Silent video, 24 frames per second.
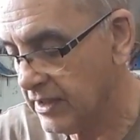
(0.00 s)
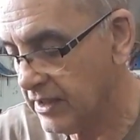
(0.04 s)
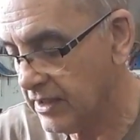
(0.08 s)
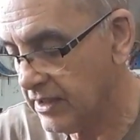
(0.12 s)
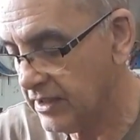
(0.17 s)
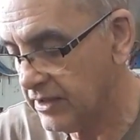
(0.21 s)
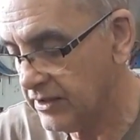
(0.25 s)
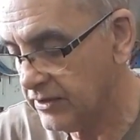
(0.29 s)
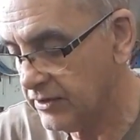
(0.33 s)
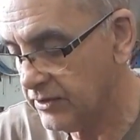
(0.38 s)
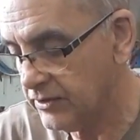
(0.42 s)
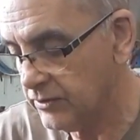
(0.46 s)

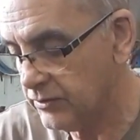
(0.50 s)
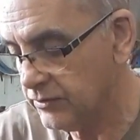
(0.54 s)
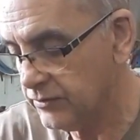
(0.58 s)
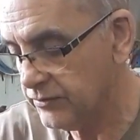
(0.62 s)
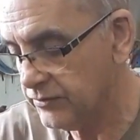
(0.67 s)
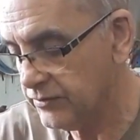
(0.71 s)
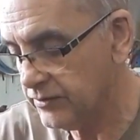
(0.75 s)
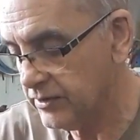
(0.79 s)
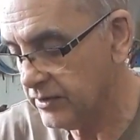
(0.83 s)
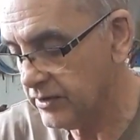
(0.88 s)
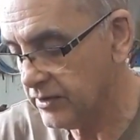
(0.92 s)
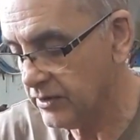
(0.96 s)
and you'll
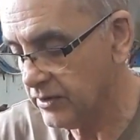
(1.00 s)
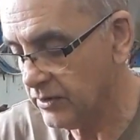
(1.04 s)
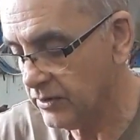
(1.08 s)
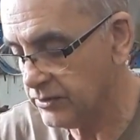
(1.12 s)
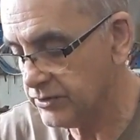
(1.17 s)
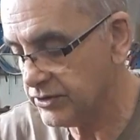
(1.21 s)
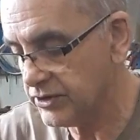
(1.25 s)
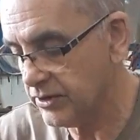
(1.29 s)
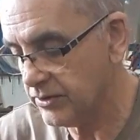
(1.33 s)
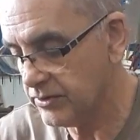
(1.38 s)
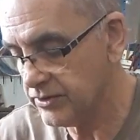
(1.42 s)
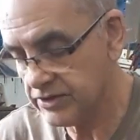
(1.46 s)

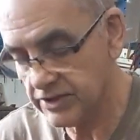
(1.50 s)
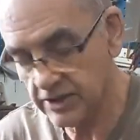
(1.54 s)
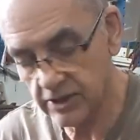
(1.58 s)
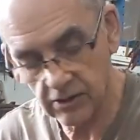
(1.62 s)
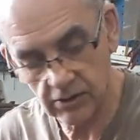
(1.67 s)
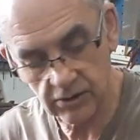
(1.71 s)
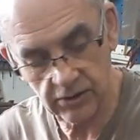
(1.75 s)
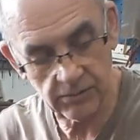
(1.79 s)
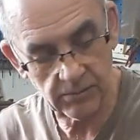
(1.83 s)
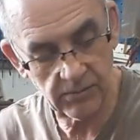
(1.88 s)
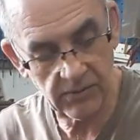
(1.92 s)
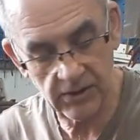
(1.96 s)
also see,
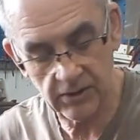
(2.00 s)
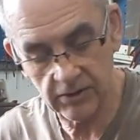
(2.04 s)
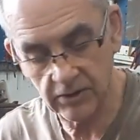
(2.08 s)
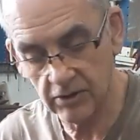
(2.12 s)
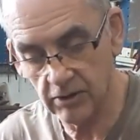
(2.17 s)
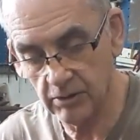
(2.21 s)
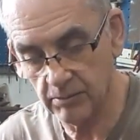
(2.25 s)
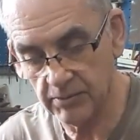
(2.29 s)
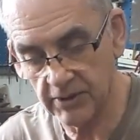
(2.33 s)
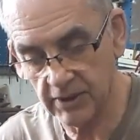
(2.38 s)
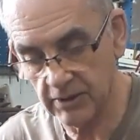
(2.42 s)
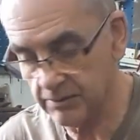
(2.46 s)
or you might
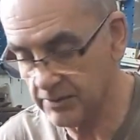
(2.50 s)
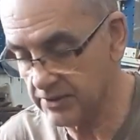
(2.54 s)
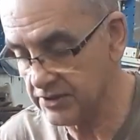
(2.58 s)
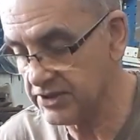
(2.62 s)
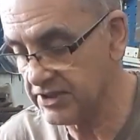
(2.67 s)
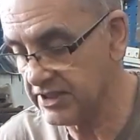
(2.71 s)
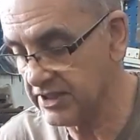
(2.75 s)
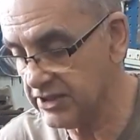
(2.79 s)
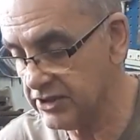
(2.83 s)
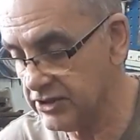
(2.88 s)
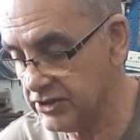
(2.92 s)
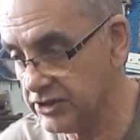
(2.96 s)
not be able to
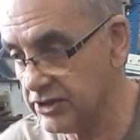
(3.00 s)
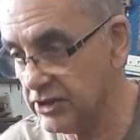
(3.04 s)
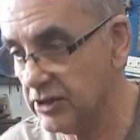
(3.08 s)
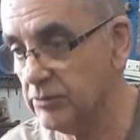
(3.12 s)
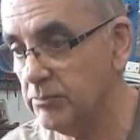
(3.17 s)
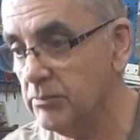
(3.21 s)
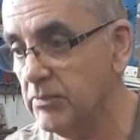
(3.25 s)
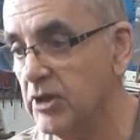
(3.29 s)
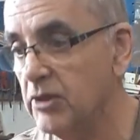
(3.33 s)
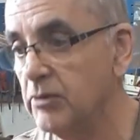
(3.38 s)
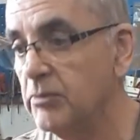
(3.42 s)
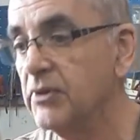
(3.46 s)
see just at
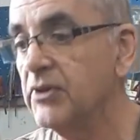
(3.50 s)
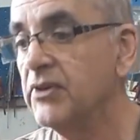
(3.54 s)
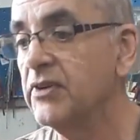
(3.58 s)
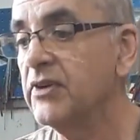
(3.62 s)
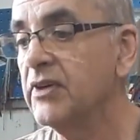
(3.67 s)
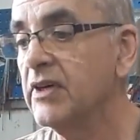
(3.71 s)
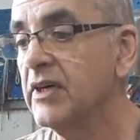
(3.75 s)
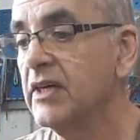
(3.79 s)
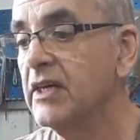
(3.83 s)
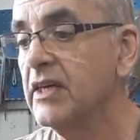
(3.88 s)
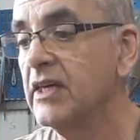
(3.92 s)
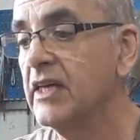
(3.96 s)
the moment,
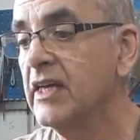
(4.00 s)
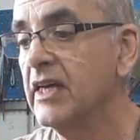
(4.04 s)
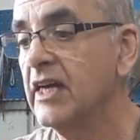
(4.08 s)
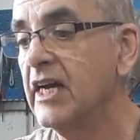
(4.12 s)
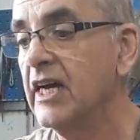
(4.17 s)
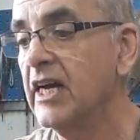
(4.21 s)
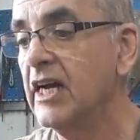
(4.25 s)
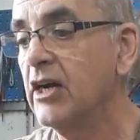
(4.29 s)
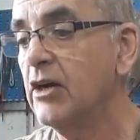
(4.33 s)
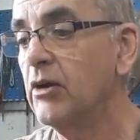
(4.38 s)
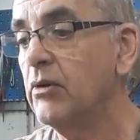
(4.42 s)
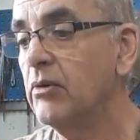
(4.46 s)

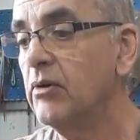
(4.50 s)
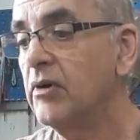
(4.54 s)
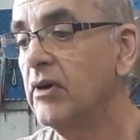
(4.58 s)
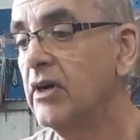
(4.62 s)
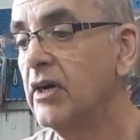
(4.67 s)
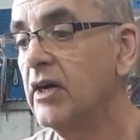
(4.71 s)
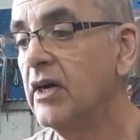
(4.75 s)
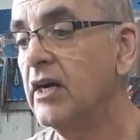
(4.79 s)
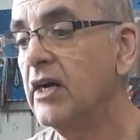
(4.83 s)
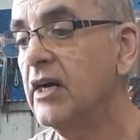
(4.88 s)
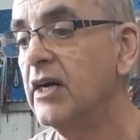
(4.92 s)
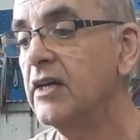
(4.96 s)
how
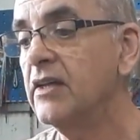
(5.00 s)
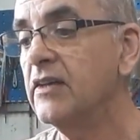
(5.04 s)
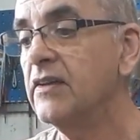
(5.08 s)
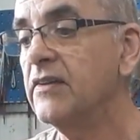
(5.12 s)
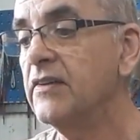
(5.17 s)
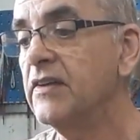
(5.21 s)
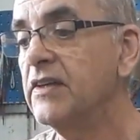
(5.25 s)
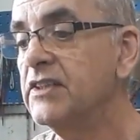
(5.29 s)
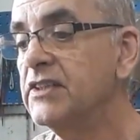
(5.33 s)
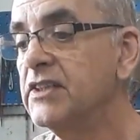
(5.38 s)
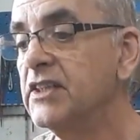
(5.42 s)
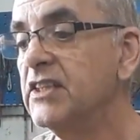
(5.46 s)

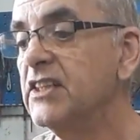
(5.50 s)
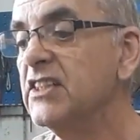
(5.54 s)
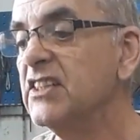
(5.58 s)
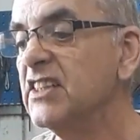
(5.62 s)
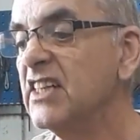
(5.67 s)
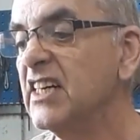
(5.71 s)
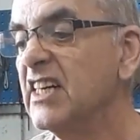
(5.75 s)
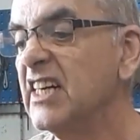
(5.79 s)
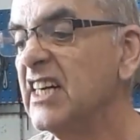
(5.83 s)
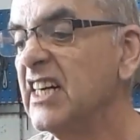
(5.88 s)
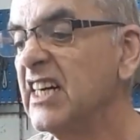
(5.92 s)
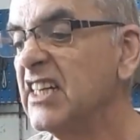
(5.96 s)
this
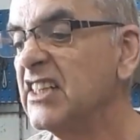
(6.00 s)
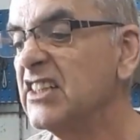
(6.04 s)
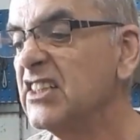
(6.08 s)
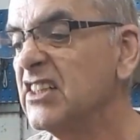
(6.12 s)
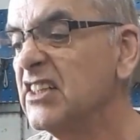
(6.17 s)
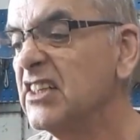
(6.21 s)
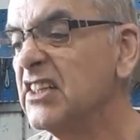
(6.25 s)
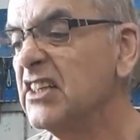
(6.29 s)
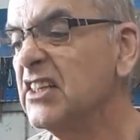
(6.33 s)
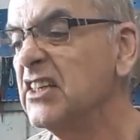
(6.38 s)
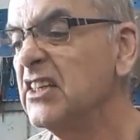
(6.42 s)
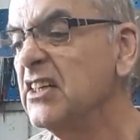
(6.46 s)
is
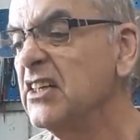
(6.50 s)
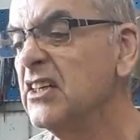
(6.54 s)
actually